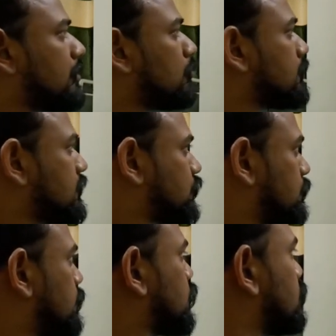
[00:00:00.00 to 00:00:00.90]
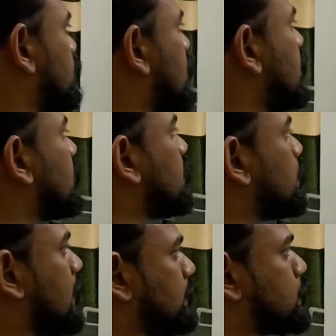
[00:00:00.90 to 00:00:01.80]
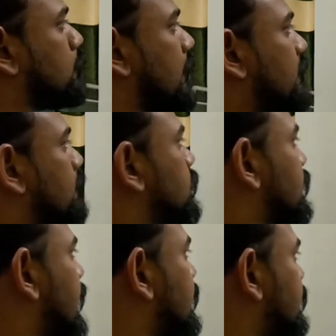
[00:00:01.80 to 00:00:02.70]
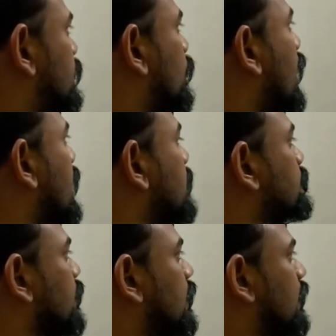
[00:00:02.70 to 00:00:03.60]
binomial distribution where you have 2 variables x and y.